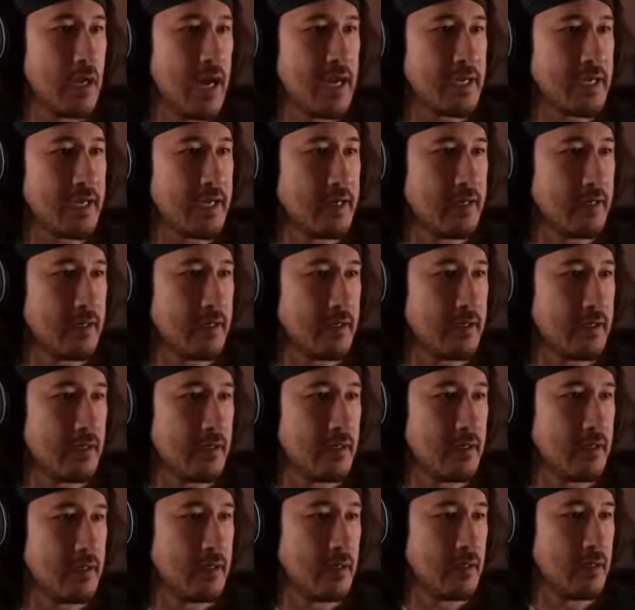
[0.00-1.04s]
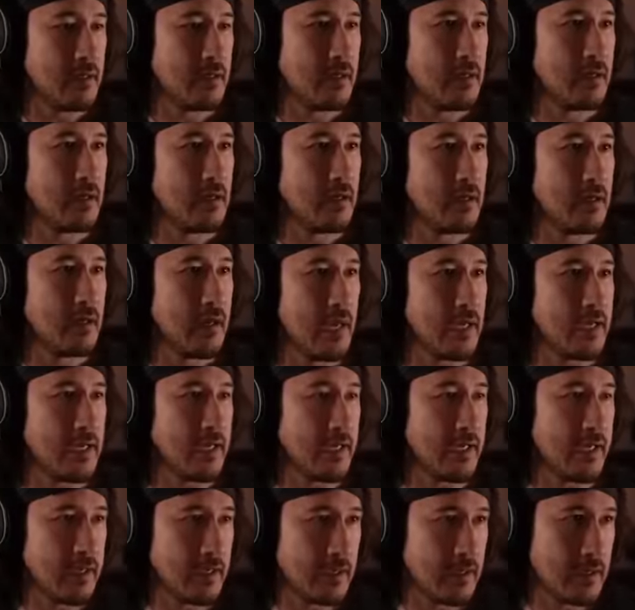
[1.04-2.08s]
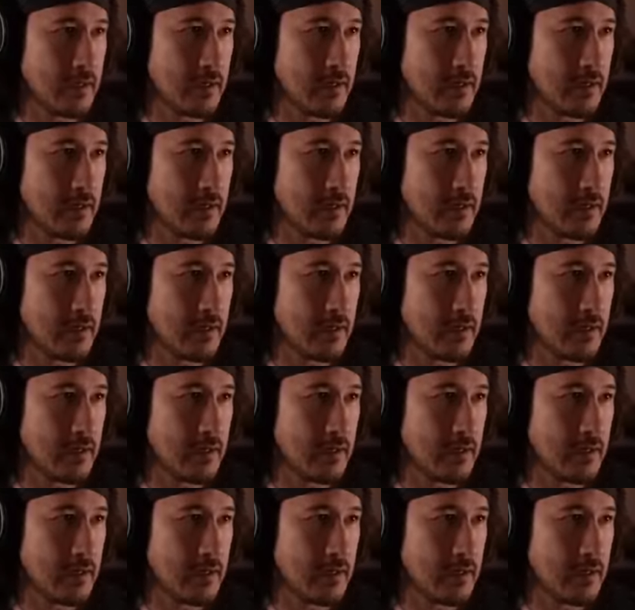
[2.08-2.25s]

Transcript: I did it. I did it.